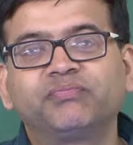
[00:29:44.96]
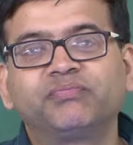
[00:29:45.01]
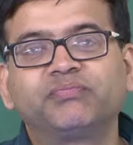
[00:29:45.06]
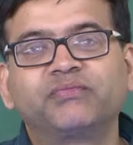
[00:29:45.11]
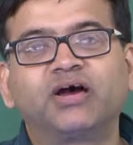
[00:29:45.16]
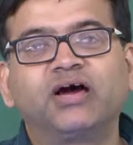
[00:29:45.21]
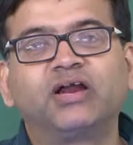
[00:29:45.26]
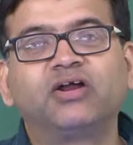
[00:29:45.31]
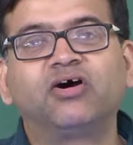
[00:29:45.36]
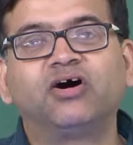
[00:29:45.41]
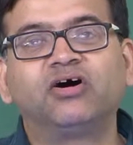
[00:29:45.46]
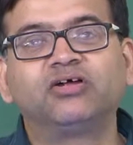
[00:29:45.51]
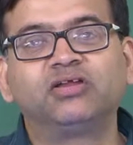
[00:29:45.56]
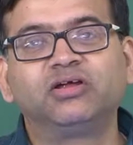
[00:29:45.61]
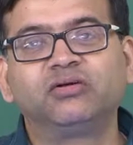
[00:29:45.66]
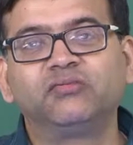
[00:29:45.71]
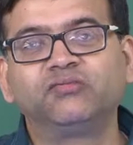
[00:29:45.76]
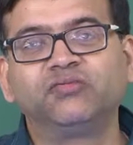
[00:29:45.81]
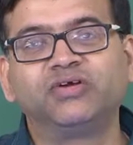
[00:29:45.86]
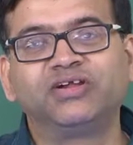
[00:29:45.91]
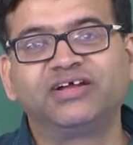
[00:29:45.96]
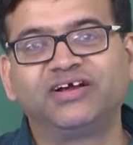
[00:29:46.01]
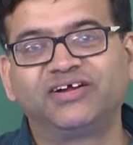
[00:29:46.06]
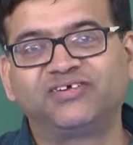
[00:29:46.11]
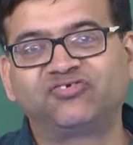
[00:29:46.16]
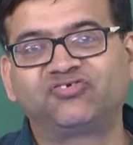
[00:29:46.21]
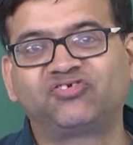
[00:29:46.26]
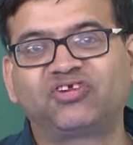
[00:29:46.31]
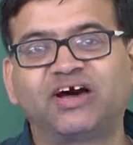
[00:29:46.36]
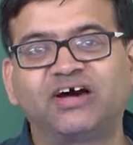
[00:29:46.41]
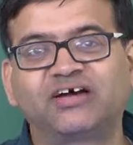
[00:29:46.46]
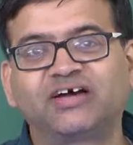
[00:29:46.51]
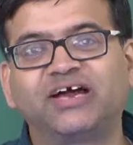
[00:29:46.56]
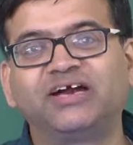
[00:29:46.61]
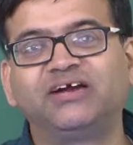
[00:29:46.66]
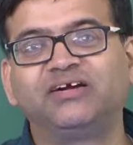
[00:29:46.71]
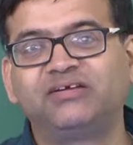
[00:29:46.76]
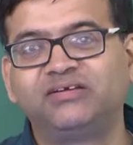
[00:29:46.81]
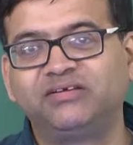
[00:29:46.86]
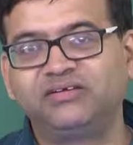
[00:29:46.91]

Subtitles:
algorithm will get stuck and